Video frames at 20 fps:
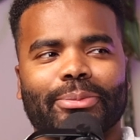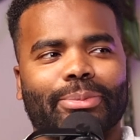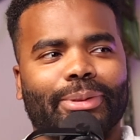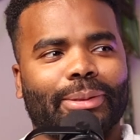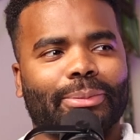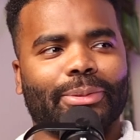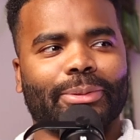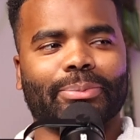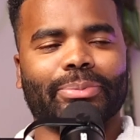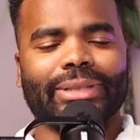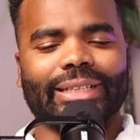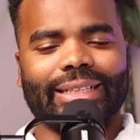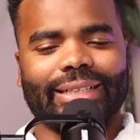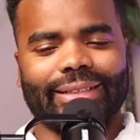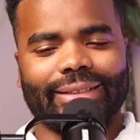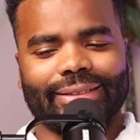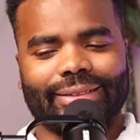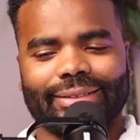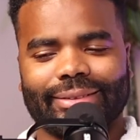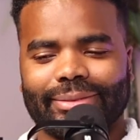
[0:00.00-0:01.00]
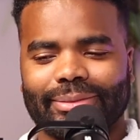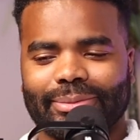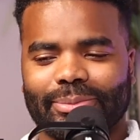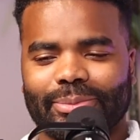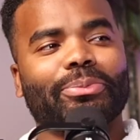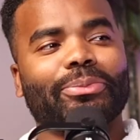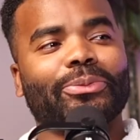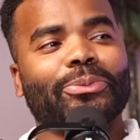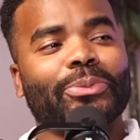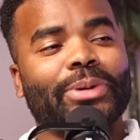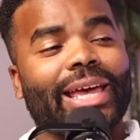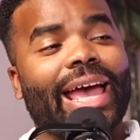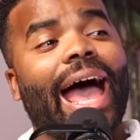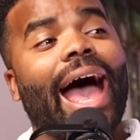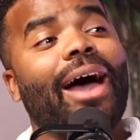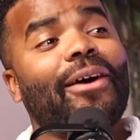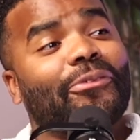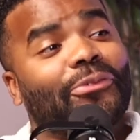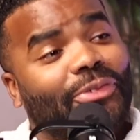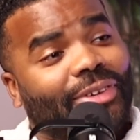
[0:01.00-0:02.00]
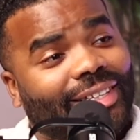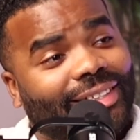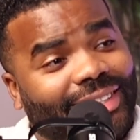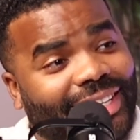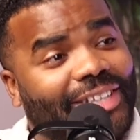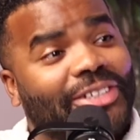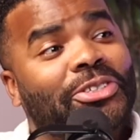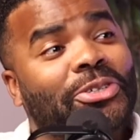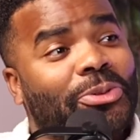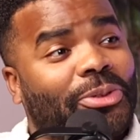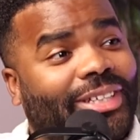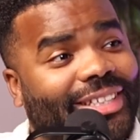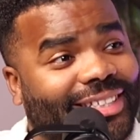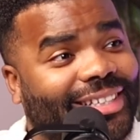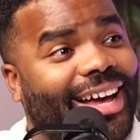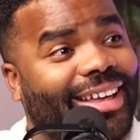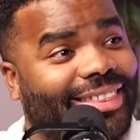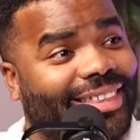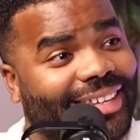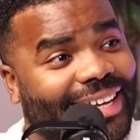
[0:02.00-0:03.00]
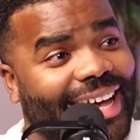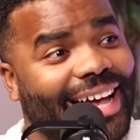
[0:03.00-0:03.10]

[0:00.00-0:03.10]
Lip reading: the bubble, please. We have literally nothing